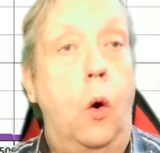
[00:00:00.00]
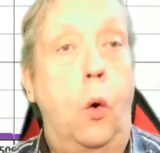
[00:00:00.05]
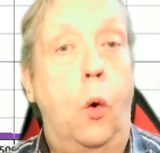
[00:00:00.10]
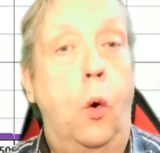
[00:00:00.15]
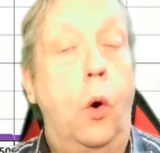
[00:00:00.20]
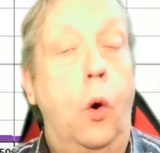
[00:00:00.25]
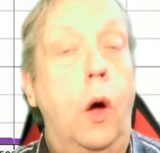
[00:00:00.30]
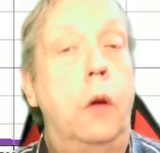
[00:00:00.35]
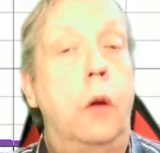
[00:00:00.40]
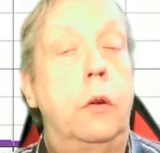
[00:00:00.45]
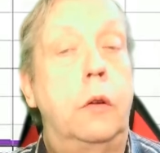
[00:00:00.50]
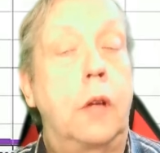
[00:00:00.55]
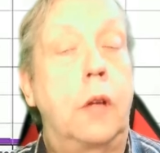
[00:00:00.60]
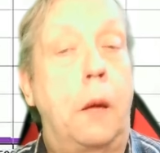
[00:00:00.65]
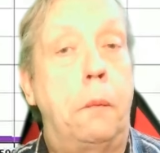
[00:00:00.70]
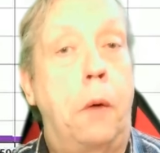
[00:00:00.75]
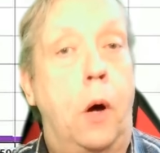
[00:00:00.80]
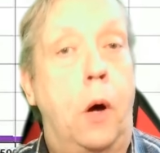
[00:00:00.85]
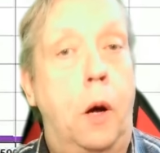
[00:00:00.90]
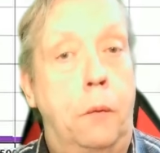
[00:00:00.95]
or a
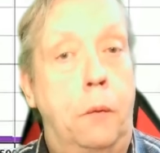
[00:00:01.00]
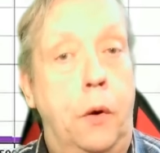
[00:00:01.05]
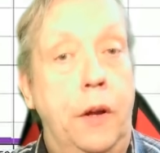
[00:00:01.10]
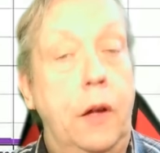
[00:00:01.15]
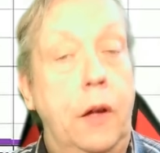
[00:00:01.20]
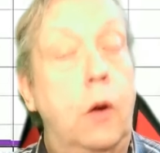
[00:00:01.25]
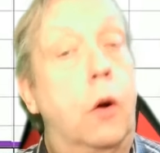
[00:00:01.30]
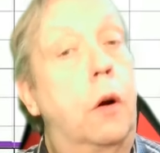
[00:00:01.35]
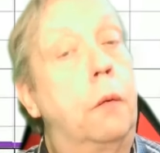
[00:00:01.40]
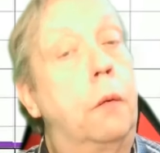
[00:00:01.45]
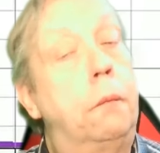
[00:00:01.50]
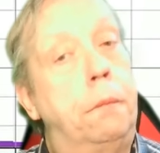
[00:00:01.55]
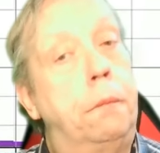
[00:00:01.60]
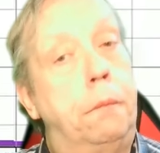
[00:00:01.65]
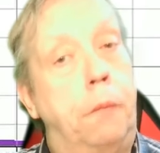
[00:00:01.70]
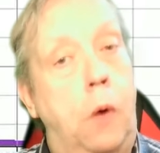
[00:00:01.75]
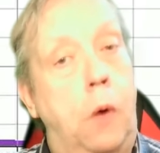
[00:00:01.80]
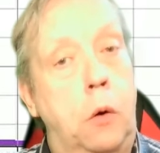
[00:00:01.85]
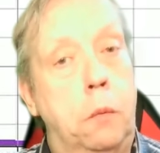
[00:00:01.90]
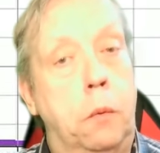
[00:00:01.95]
subharmonic or an
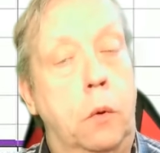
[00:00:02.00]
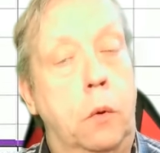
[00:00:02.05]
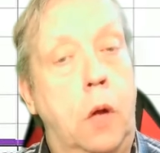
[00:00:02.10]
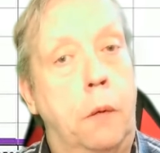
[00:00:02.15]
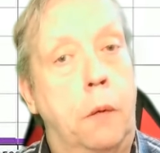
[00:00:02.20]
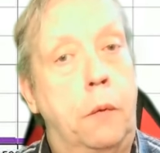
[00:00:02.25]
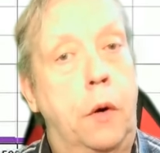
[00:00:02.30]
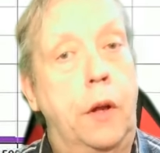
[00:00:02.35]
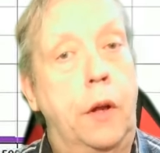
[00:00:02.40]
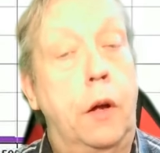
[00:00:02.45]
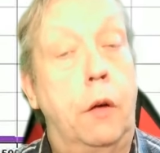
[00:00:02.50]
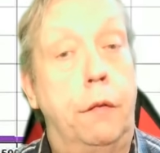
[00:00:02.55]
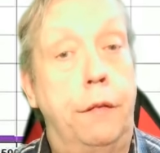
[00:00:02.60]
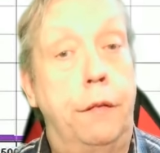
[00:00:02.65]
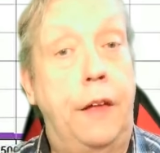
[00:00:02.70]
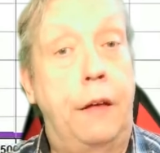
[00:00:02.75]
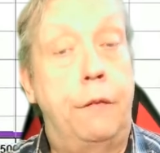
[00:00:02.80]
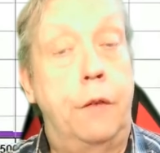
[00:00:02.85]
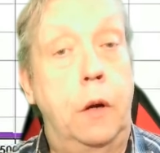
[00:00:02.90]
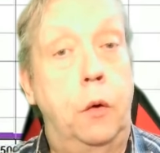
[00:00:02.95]
audible harmonic
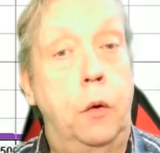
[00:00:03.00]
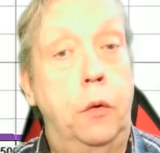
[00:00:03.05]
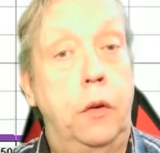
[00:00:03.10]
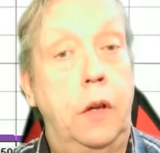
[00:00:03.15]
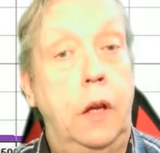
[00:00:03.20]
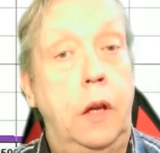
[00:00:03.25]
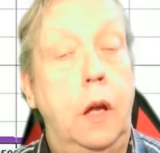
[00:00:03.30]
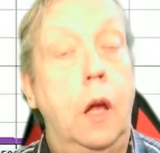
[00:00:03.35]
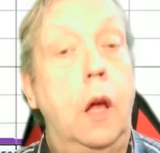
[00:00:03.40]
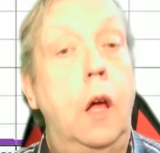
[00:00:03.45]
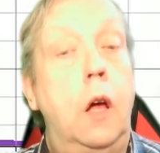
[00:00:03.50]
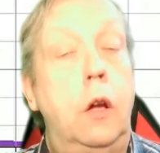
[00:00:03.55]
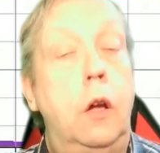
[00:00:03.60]
of that frequency,